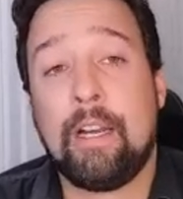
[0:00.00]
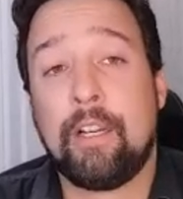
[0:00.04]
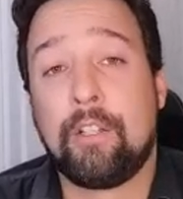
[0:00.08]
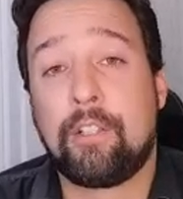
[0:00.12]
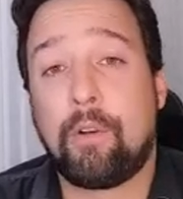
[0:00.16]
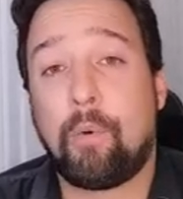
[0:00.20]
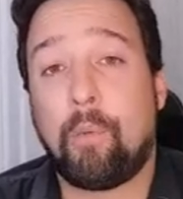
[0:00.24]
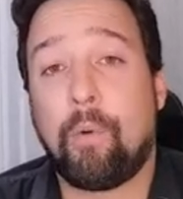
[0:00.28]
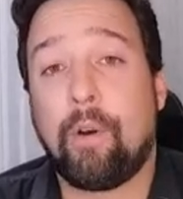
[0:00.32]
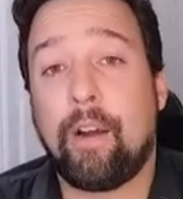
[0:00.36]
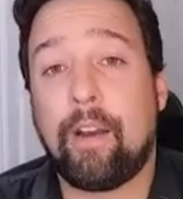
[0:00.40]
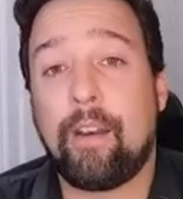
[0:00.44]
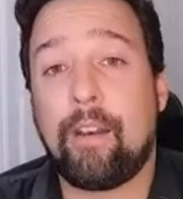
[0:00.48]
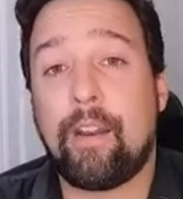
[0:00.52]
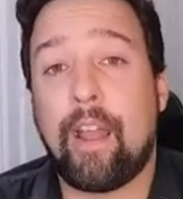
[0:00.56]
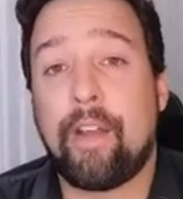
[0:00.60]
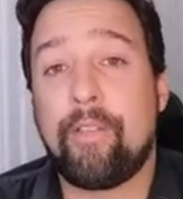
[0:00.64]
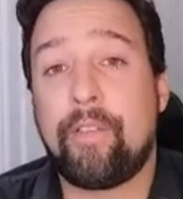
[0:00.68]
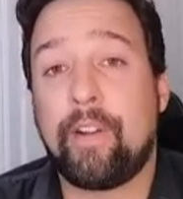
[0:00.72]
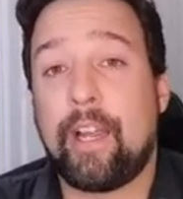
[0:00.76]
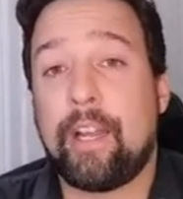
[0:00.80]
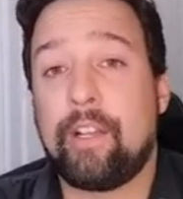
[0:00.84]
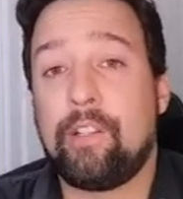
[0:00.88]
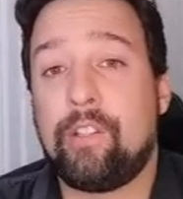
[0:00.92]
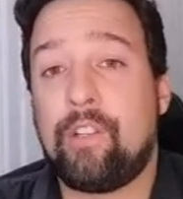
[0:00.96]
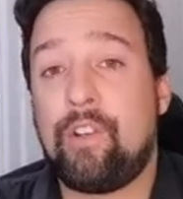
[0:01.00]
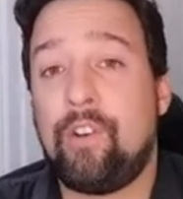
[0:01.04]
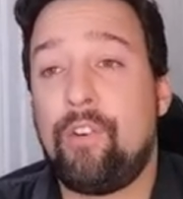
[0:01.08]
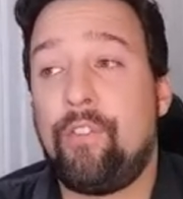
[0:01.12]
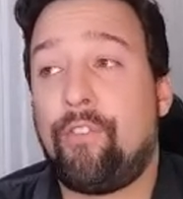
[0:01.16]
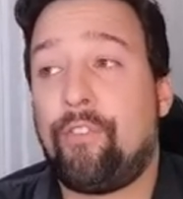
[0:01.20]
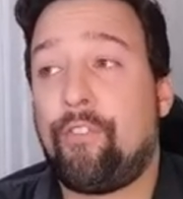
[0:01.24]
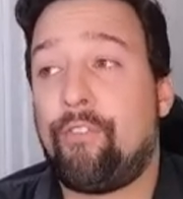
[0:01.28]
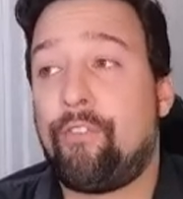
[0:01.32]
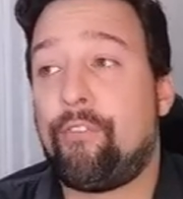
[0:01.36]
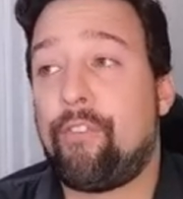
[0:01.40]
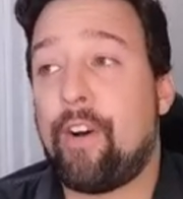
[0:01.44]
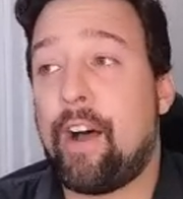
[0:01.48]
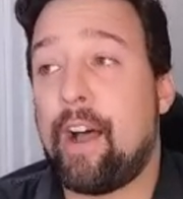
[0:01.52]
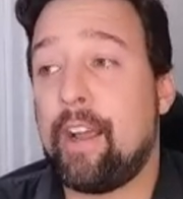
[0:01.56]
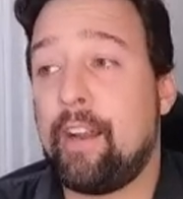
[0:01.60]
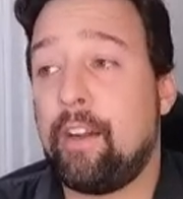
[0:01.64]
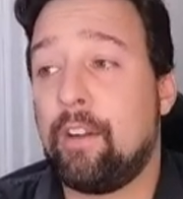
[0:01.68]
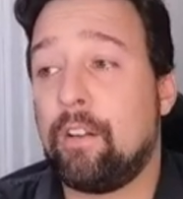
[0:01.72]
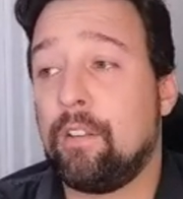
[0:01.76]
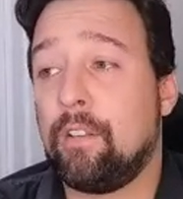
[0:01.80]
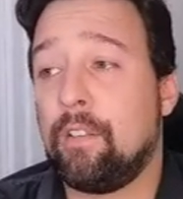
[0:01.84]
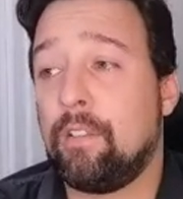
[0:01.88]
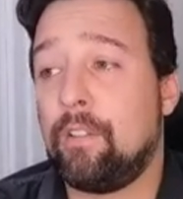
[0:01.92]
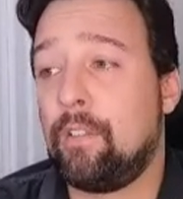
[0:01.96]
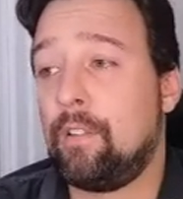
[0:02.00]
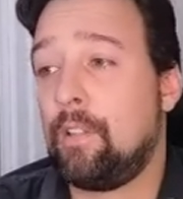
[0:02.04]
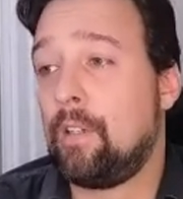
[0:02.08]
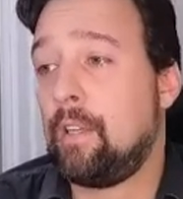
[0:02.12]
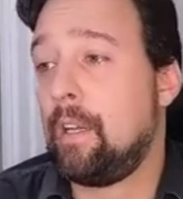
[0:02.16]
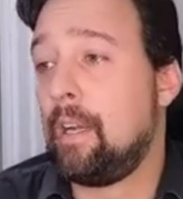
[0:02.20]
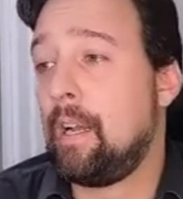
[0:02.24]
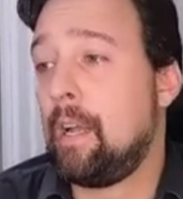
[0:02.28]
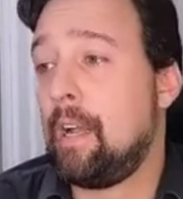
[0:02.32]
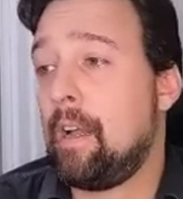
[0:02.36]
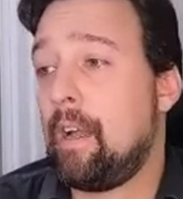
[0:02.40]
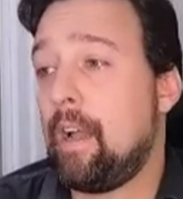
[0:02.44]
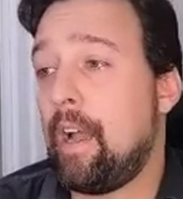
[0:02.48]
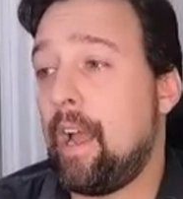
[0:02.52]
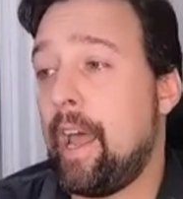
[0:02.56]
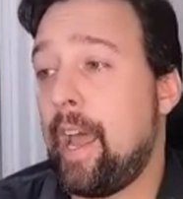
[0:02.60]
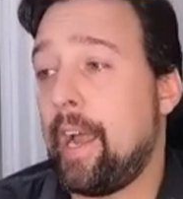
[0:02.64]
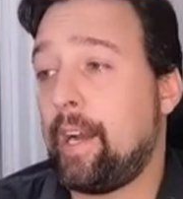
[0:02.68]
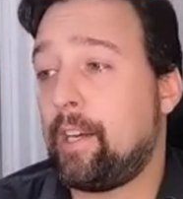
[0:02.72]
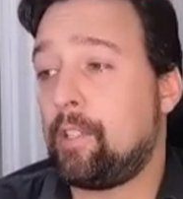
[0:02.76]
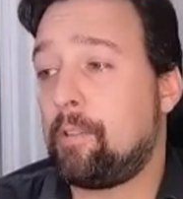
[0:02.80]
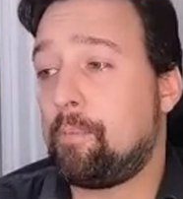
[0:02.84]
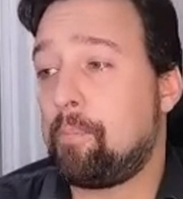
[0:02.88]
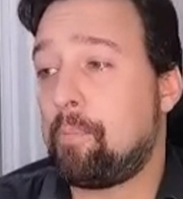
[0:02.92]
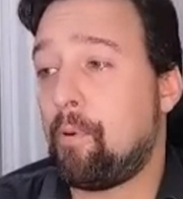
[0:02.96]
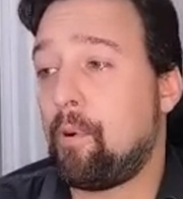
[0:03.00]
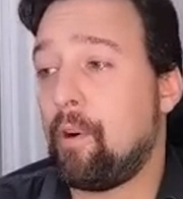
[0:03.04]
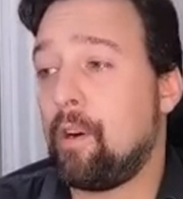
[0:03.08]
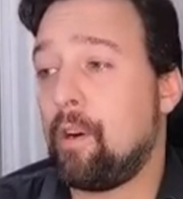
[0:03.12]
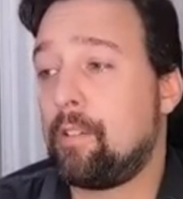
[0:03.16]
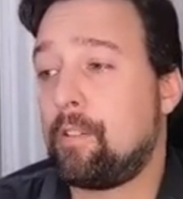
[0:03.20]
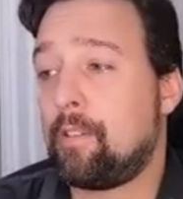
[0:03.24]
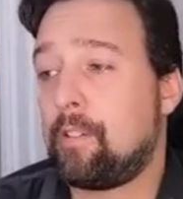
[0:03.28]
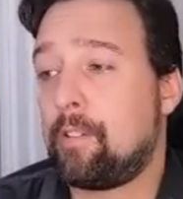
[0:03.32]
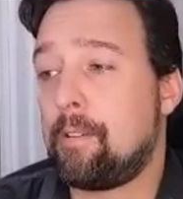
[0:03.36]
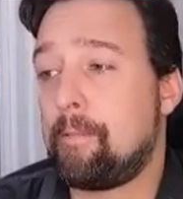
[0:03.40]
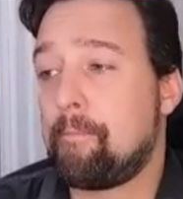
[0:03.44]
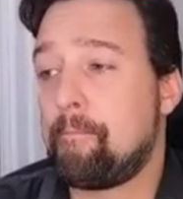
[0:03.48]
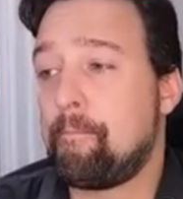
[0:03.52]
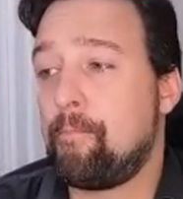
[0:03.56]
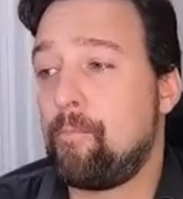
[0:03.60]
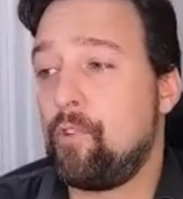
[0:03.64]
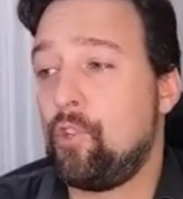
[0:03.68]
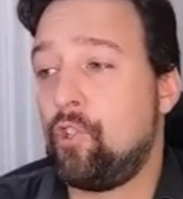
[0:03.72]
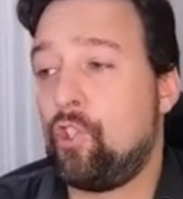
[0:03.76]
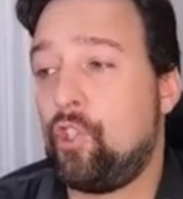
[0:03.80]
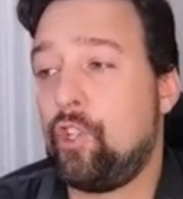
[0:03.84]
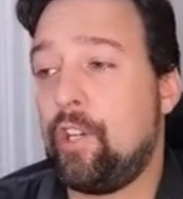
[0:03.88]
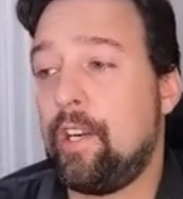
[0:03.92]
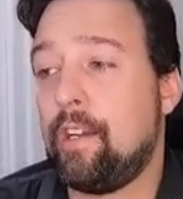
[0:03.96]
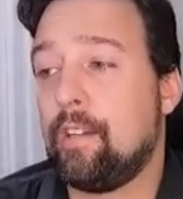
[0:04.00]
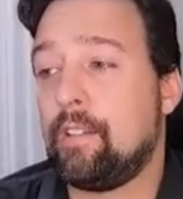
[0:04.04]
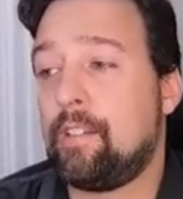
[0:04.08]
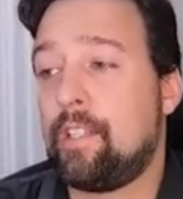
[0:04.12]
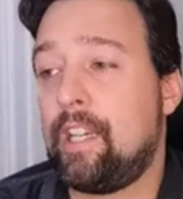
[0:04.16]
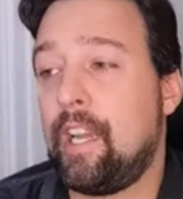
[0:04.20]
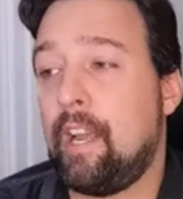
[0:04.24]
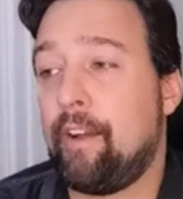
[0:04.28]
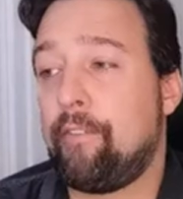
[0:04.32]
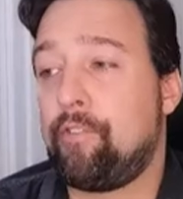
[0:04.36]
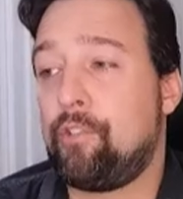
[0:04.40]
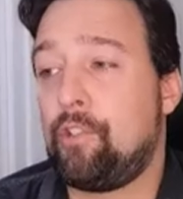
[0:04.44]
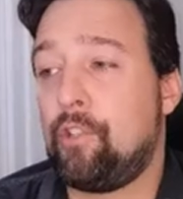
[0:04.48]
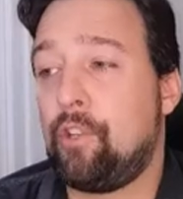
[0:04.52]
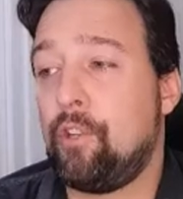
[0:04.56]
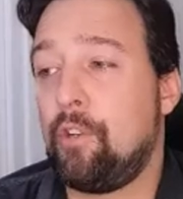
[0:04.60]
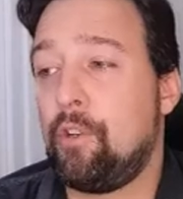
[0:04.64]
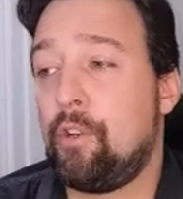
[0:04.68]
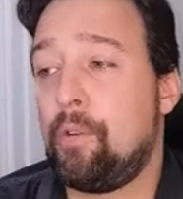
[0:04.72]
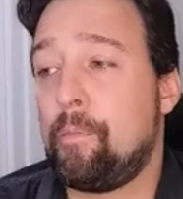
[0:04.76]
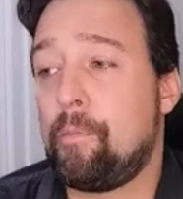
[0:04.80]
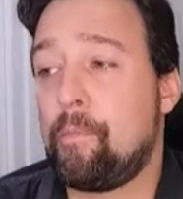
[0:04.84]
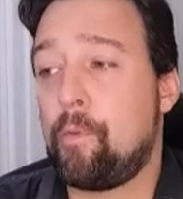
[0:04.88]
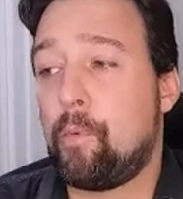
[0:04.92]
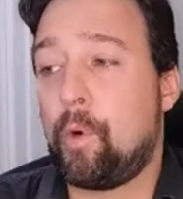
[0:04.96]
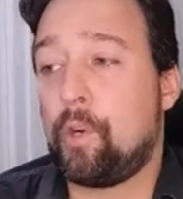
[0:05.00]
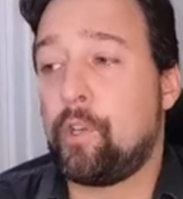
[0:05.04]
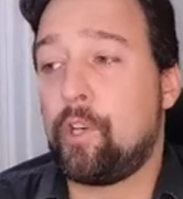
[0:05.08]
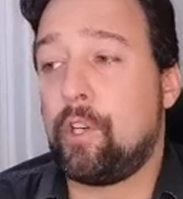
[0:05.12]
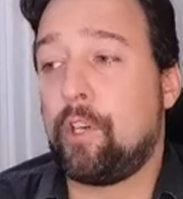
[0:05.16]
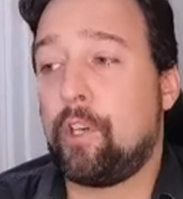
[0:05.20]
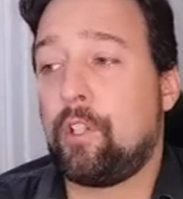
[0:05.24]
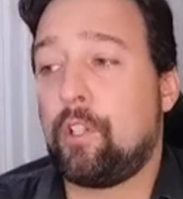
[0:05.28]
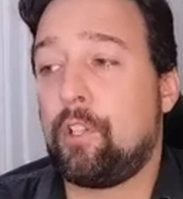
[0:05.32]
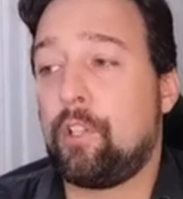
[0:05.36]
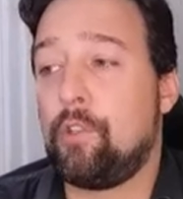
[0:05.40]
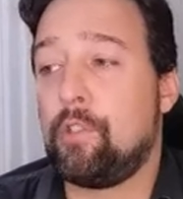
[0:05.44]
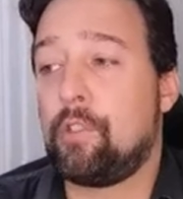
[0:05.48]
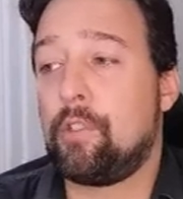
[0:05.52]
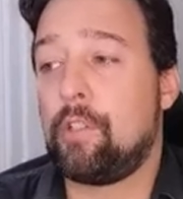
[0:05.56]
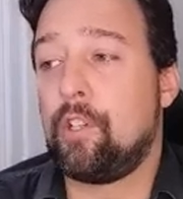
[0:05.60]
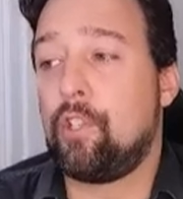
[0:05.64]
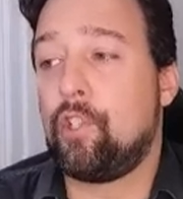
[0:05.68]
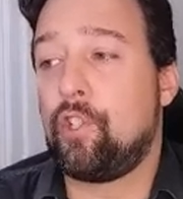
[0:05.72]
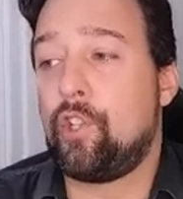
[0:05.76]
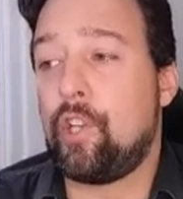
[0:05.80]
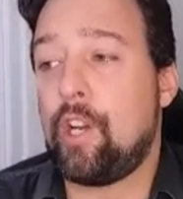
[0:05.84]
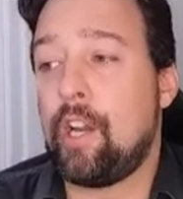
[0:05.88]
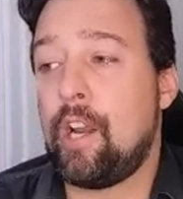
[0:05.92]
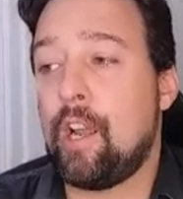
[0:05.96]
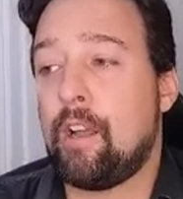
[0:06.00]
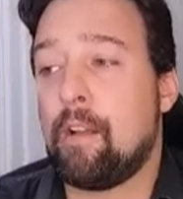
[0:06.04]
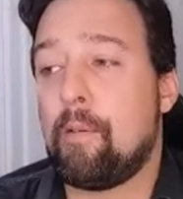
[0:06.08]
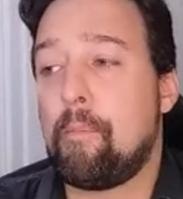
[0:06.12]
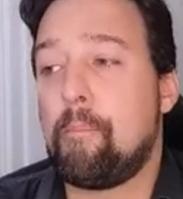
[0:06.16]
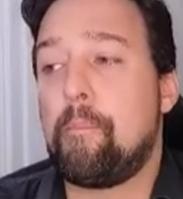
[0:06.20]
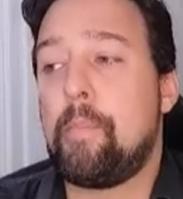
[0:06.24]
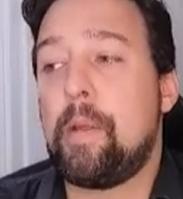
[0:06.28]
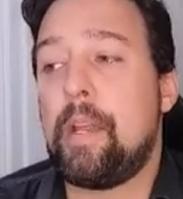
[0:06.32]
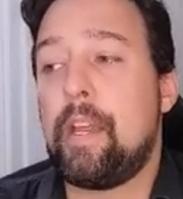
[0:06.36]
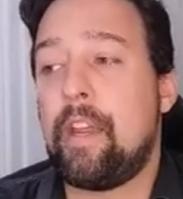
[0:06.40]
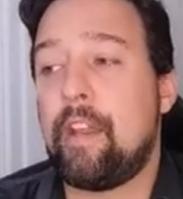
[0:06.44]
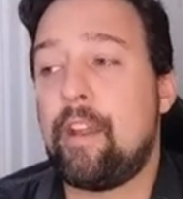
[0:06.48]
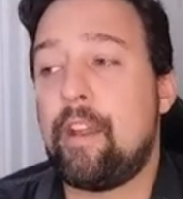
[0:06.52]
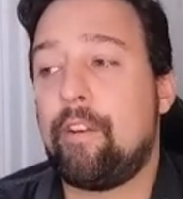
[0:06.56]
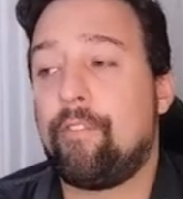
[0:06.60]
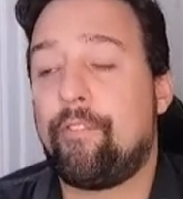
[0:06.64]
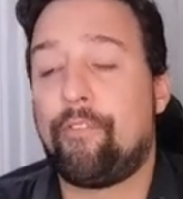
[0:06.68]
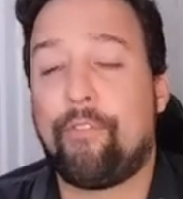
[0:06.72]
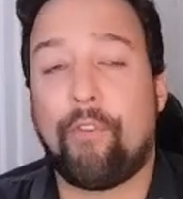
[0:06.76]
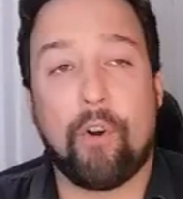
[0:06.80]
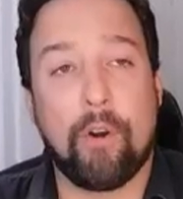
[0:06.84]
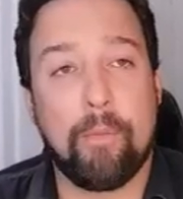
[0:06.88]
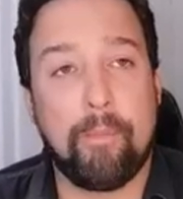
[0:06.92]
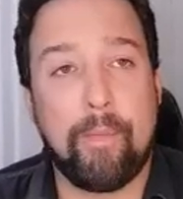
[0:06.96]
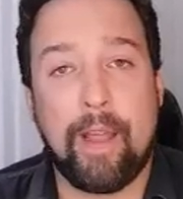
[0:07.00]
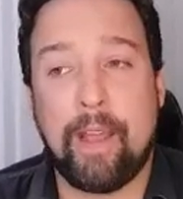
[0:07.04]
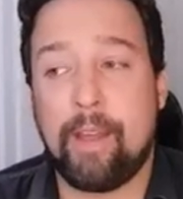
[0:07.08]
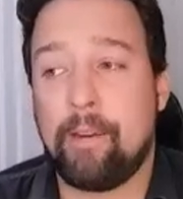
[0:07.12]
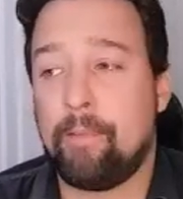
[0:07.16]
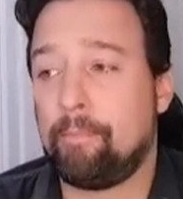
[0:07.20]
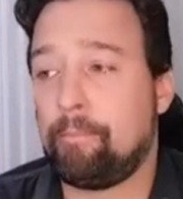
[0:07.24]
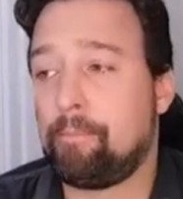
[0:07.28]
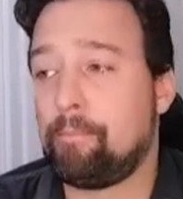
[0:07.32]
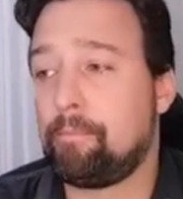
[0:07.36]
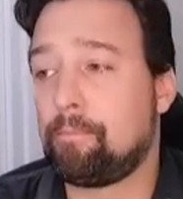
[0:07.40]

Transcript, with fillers: So we're going to navigate to File, Export, GLTF2, which includes the GLB format.